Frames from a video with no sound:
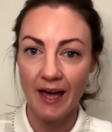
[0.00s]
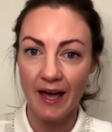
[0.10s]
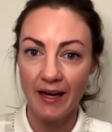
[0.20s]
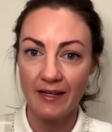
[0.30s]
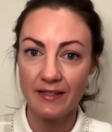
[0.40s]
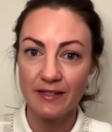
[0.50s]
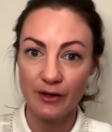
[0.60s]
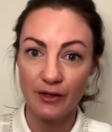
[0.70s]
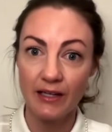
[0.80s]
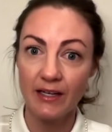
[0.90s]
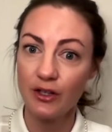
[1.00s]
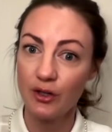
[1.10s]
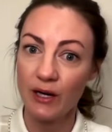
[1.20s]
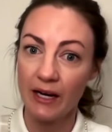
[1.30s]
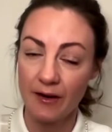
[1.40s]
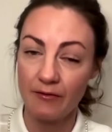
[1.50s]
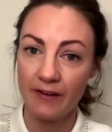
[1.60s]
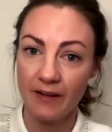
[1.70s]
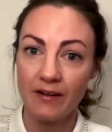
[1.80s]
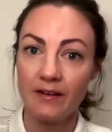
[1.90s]
and certainly New Glenn
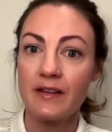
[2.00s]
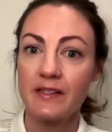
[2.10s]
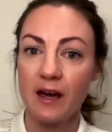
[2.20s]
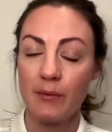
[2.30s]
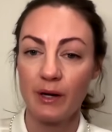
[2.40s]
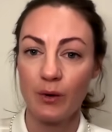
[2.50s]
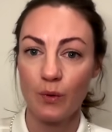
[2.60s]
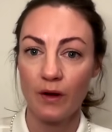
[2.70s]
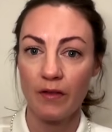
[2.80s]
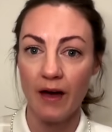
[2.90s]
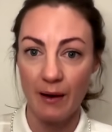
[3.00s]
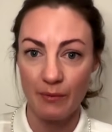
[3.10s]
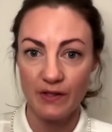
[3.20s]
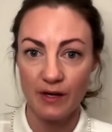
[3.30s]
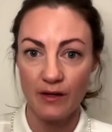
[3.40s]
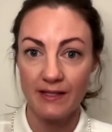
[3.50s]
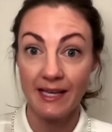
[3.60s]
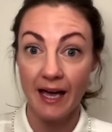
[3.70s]
vehicle is coming with Amazon's